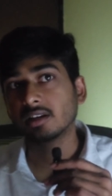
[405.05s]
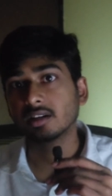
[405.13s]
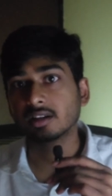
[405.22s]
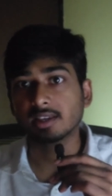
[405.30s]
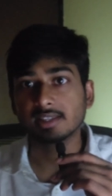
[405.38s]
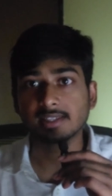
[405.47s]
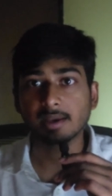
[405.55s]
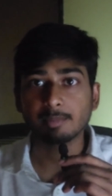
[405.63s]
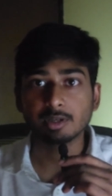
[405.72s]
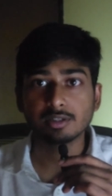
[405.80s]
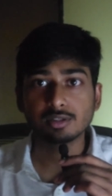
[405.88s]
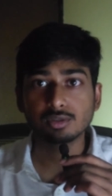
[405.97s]
uh,
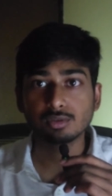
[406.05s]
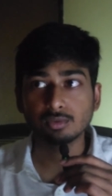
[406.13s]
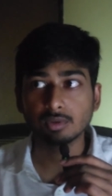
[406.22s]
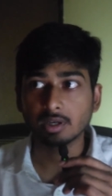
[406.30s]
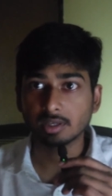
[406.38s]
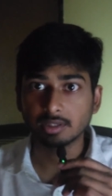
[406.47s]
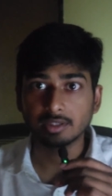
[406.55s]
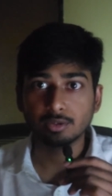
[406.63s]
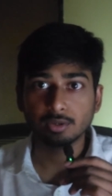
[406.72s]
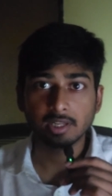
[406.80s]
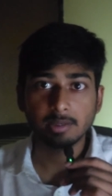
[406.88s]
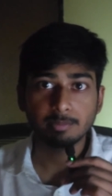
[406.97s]
examiners who are there
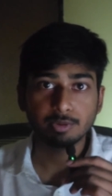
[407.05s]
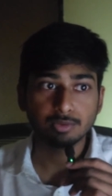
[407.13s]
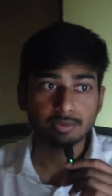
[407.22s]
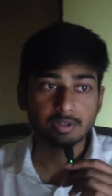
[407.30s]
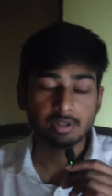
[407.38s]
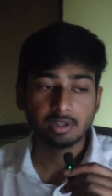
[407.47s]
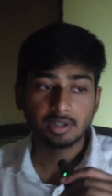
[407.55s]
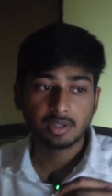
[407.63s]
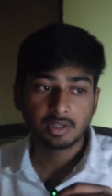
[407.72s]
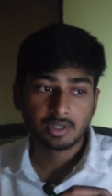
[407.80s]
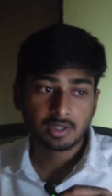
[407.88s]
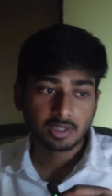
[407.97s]
to help you.
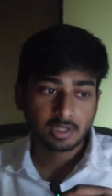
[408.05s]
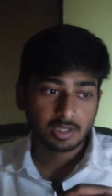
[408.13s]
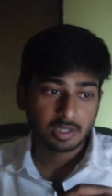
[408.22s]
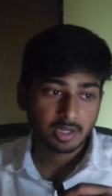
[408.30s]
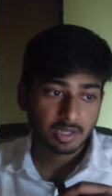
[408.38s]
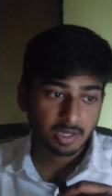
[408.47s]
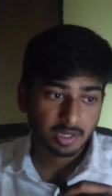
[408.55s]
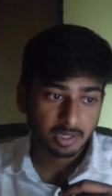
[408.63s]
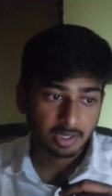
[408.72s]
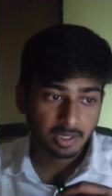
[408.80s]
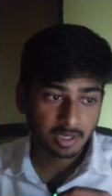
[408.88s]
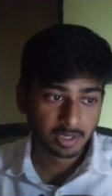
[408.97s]

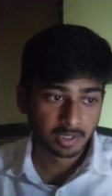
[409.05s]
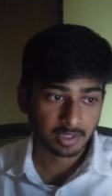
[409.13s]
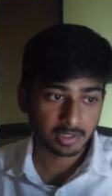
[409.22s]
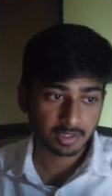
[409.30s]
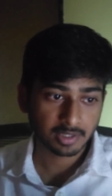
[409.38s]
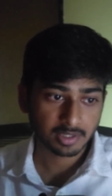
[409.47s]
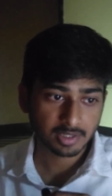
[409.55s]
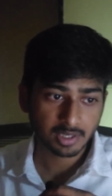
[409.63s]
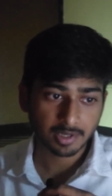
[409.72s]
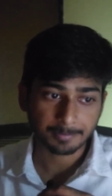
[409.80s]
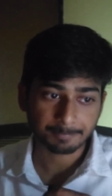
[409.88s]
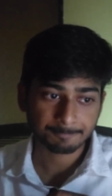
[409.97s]
And
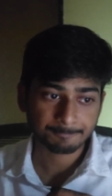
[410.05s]
yeah,